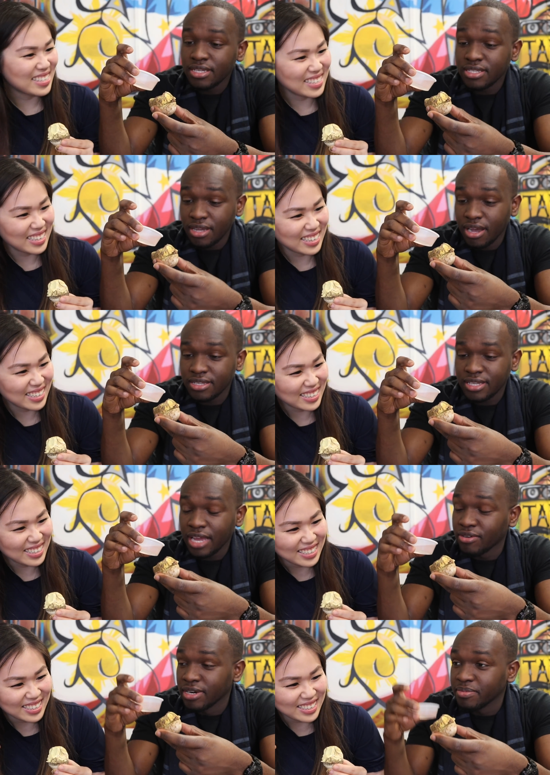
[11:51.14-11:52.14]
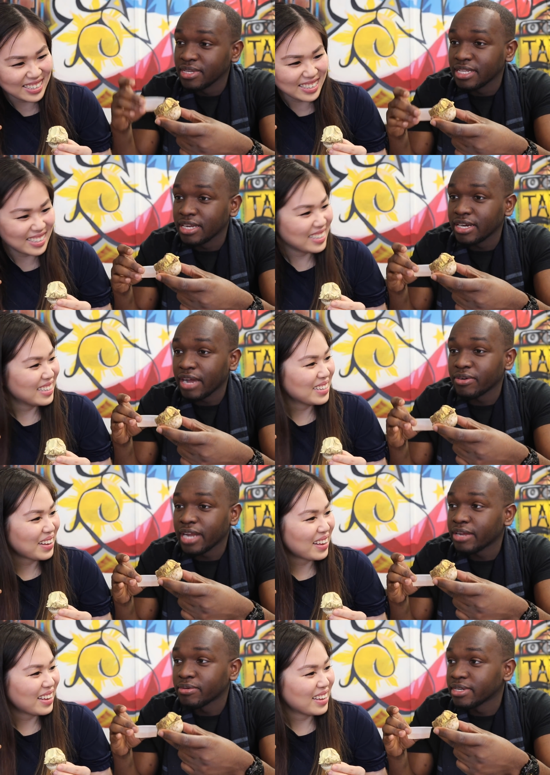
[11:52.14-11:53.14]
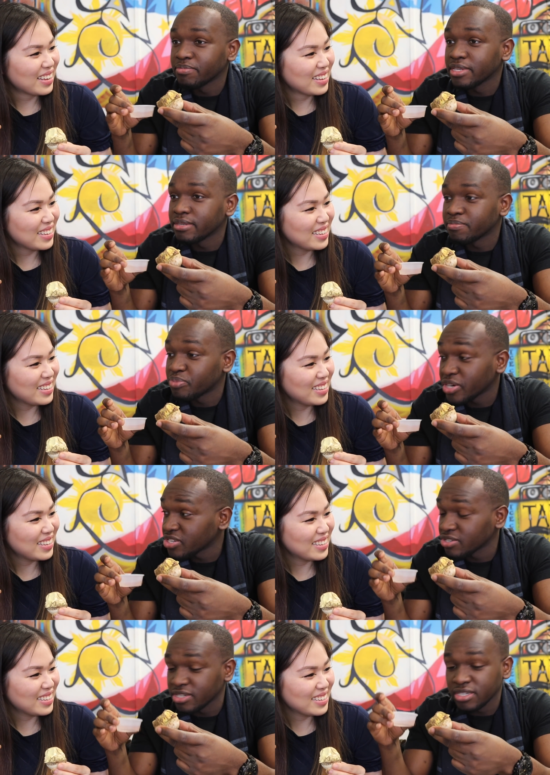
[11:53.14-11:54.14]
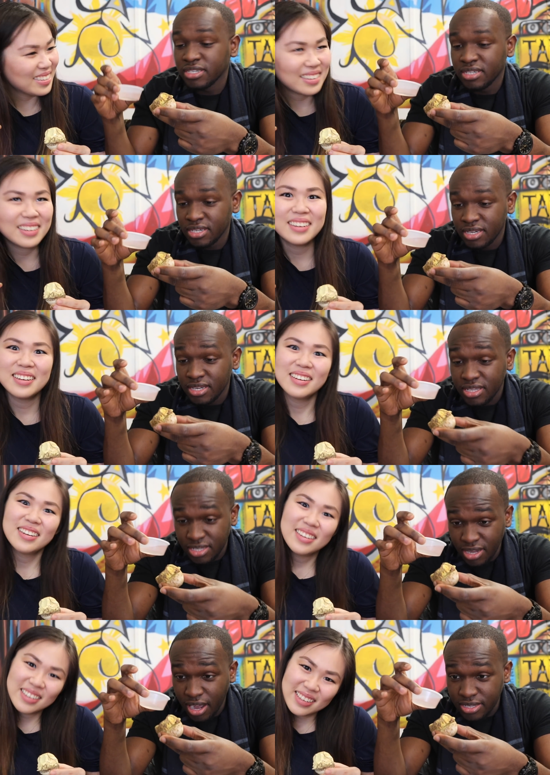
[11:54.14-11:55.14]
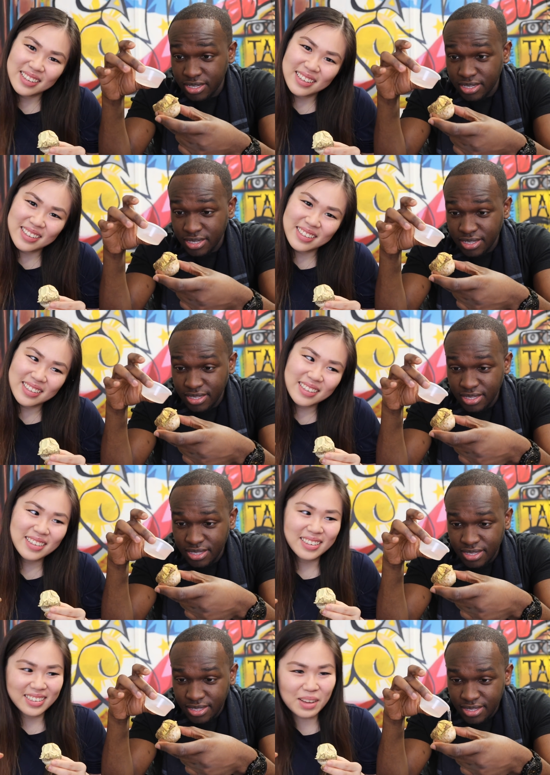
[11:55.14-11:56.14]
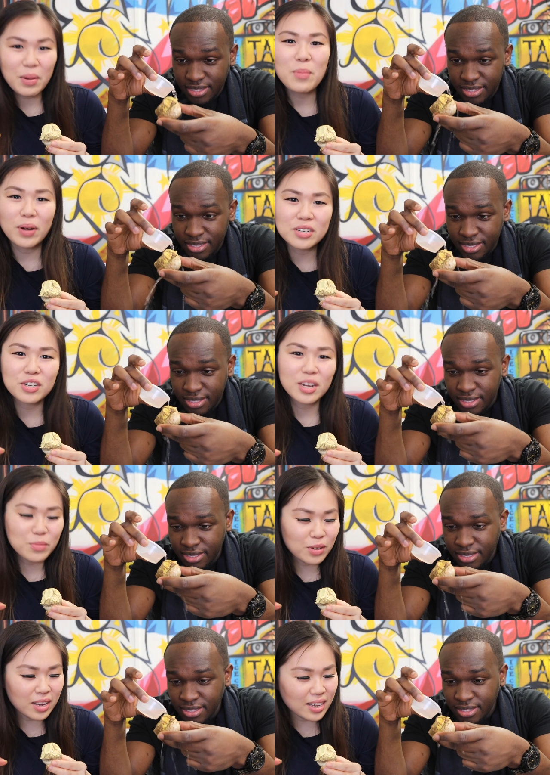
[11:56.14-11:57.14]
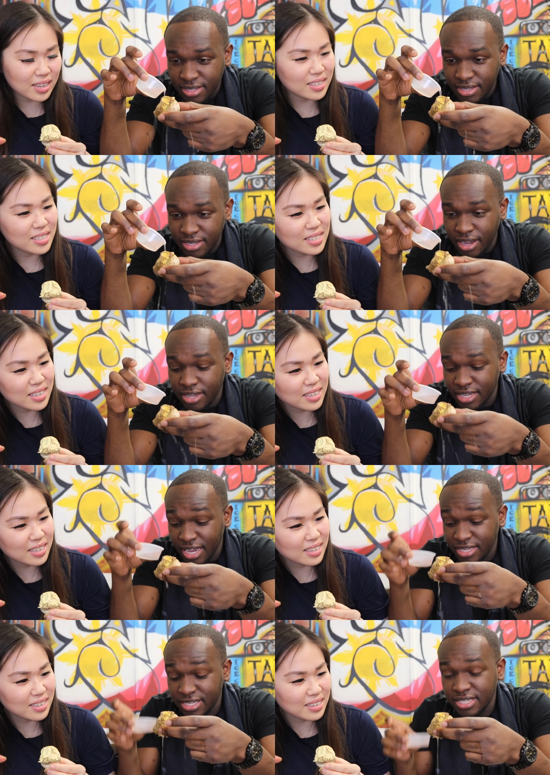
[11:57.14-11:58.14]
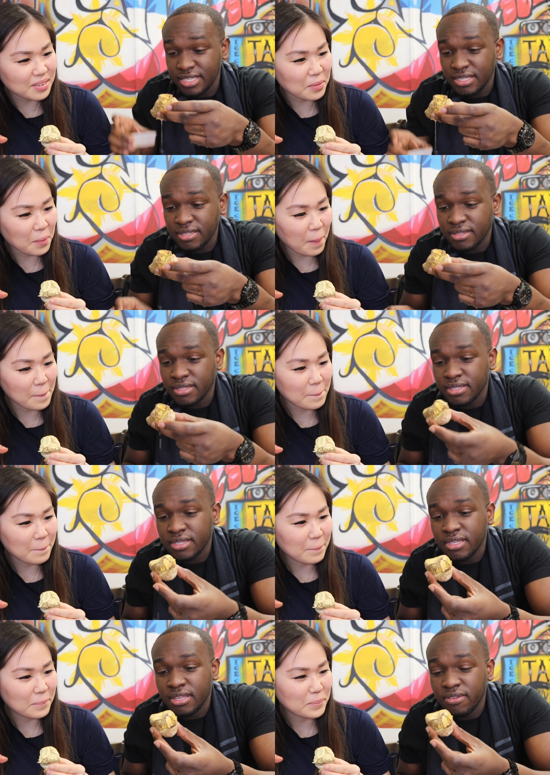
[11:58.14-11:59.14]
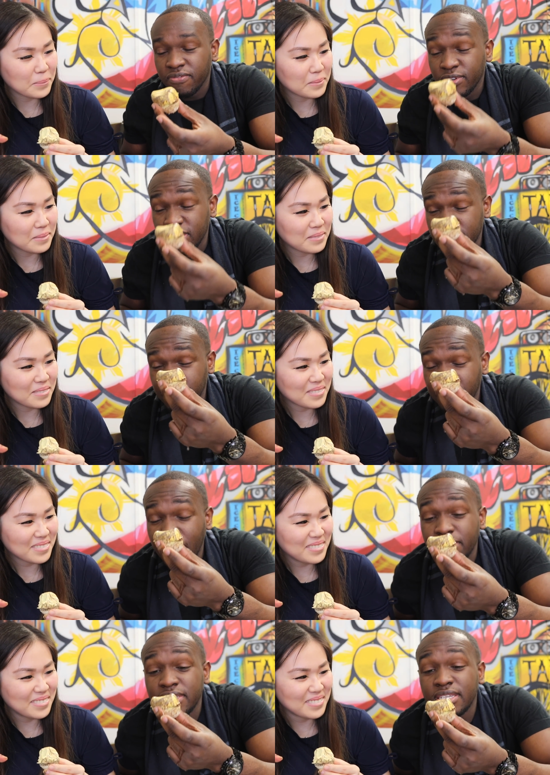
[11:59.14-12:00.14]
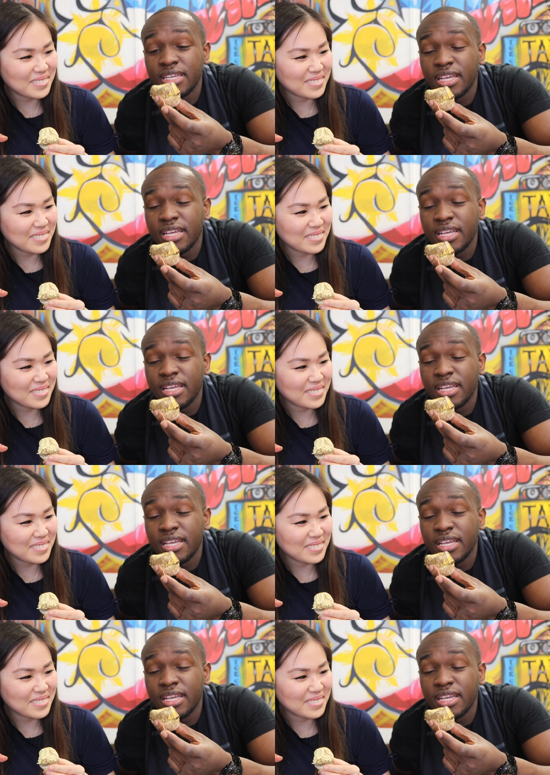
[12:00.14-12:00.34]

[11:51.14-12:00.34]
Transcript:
Speaker 1: Sauce. I don't want to be. I want. I don't want to be pressured. Sauce. Am I pressuring him, you guys? Sauce, guys. For Ges Bee family.